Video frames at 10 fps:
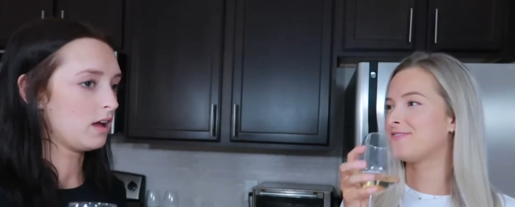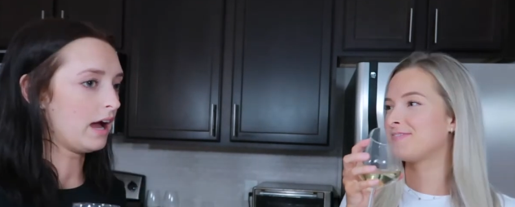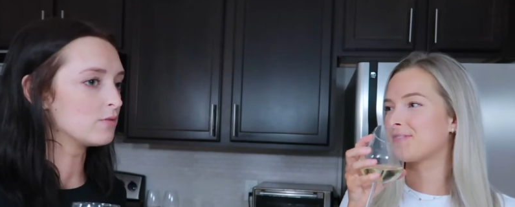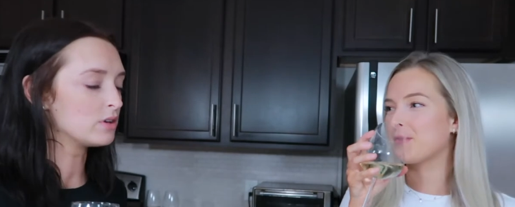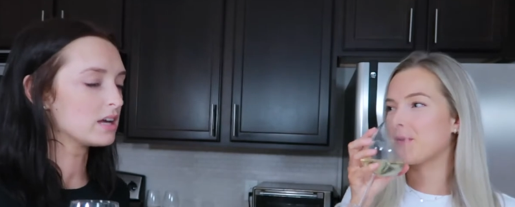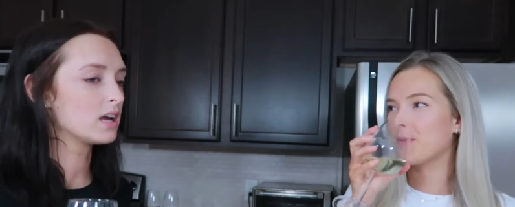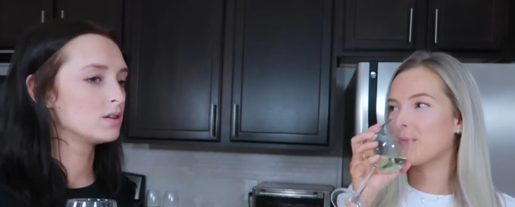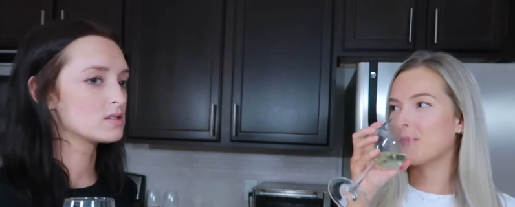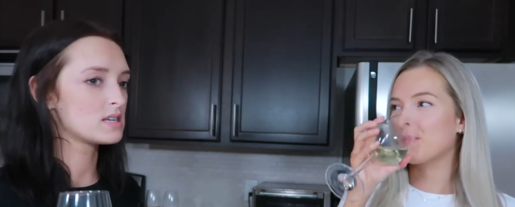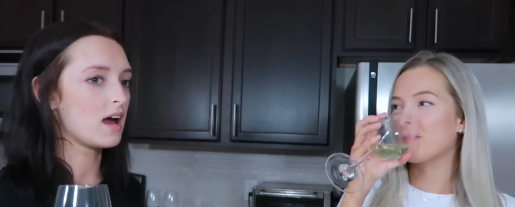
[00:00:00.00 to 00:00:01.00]
Speaker 1: I feel like I
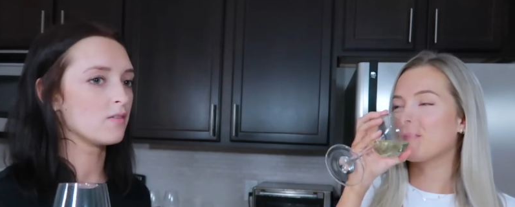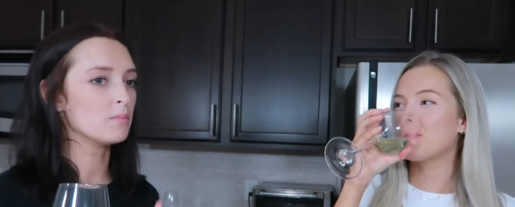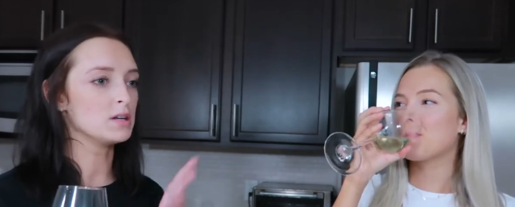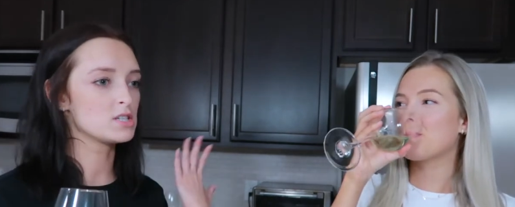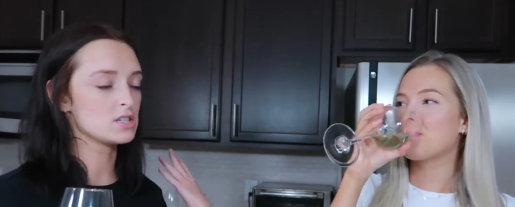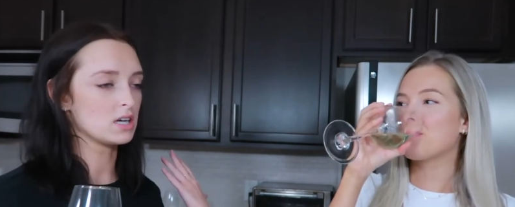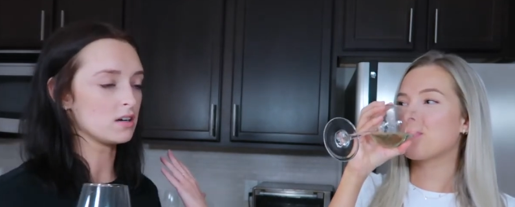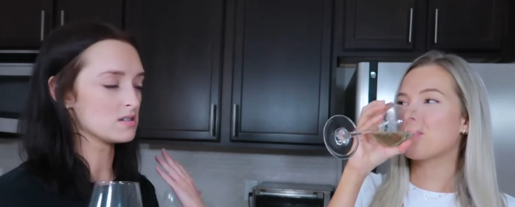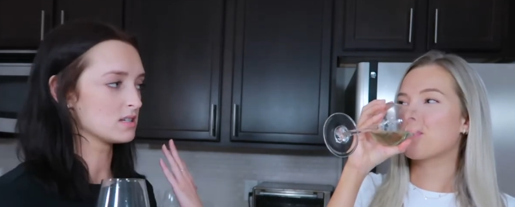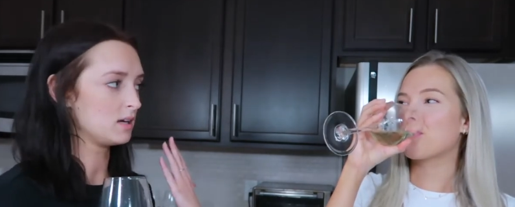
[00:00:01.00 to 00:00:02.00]
used to have much
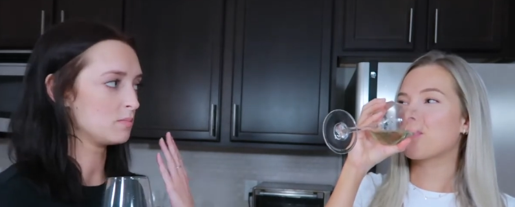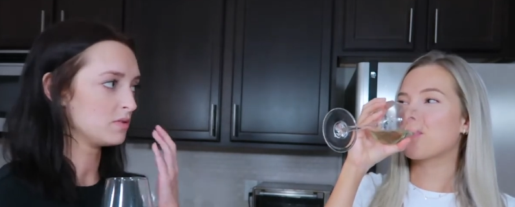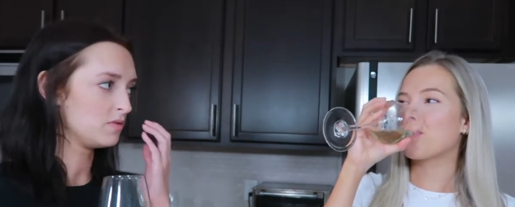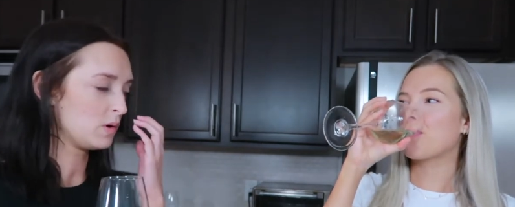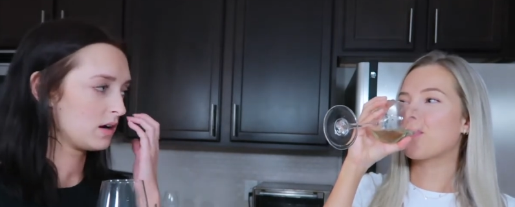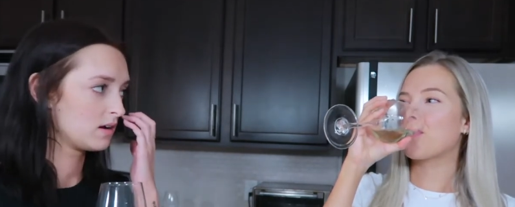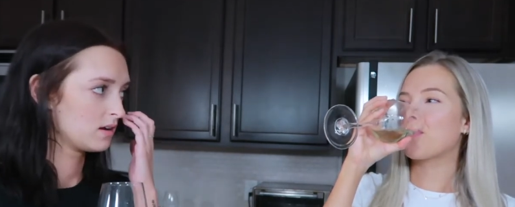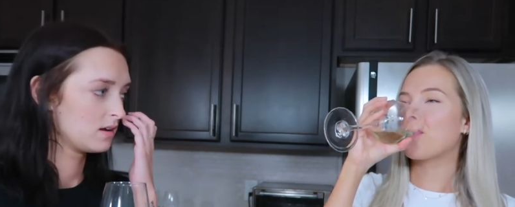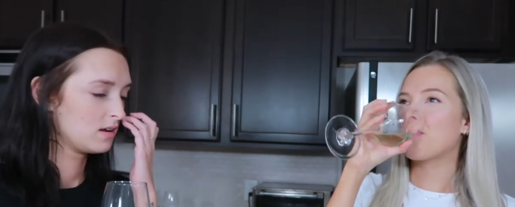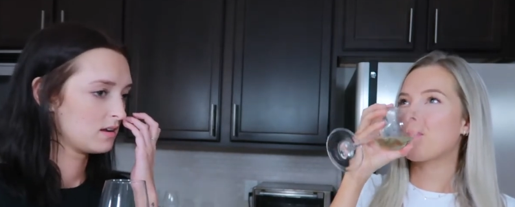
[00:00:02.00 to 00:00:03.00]
thicker skin before.
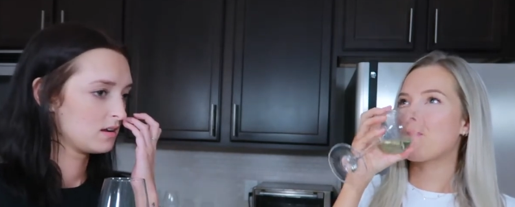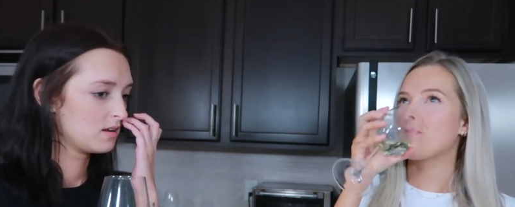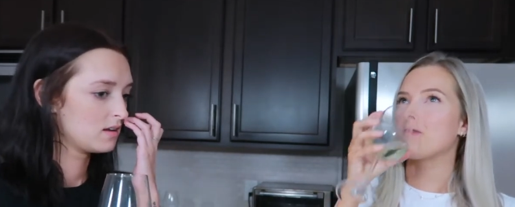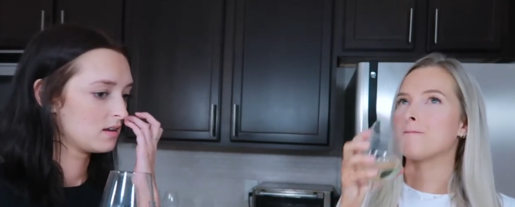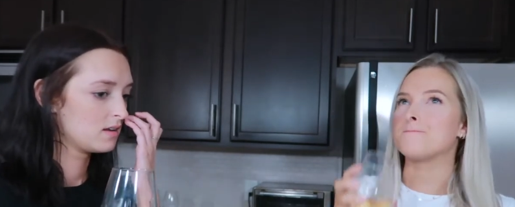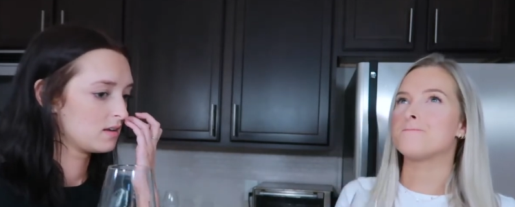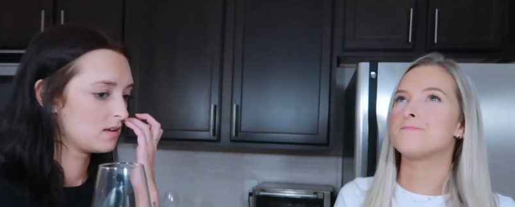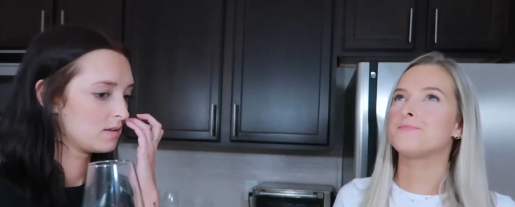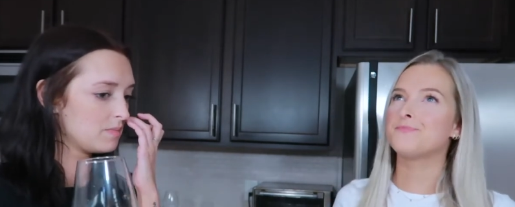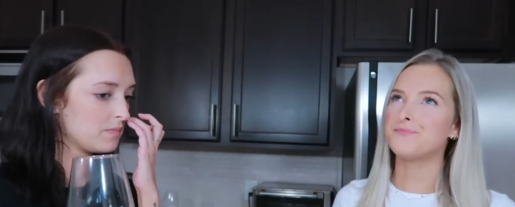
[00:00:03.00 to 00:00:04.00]
Yeah.
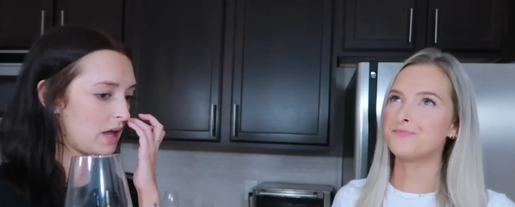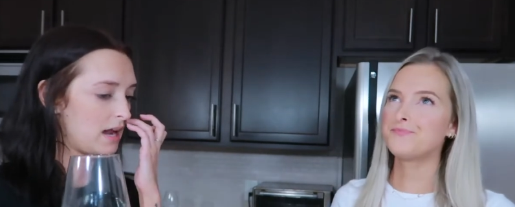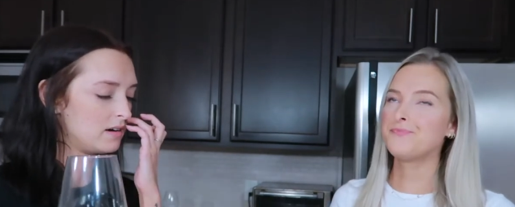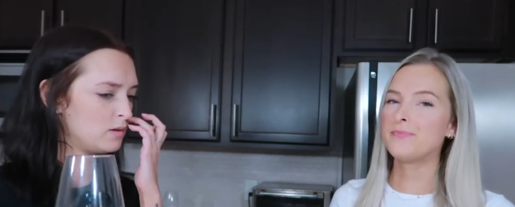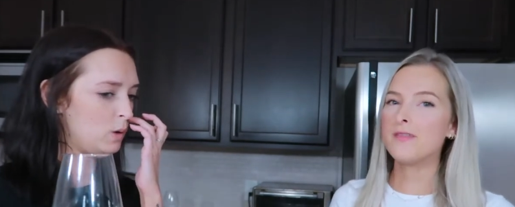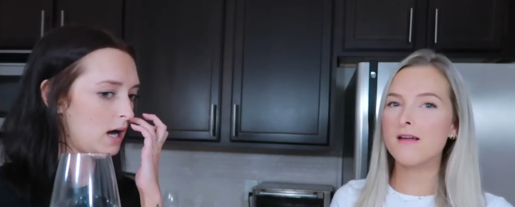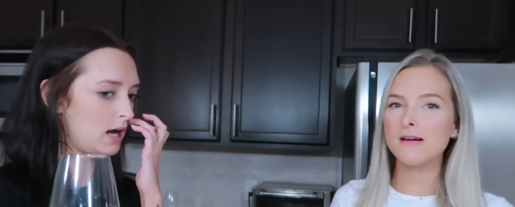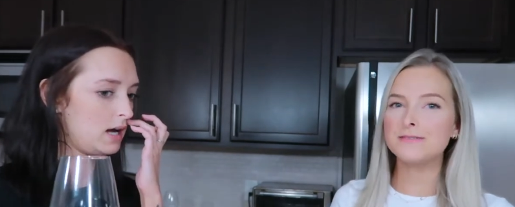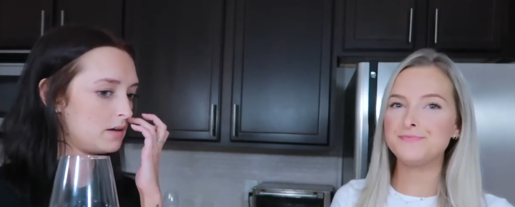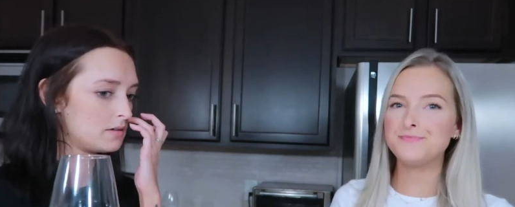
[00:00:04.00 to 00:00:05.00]
I don't know
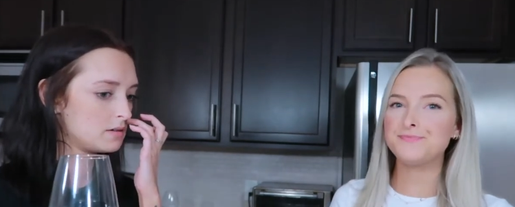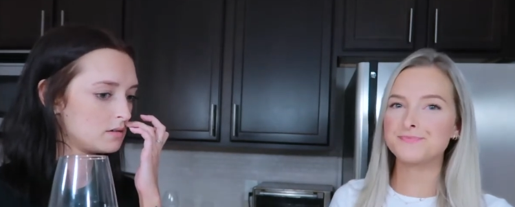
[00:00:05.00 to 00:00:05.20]
why.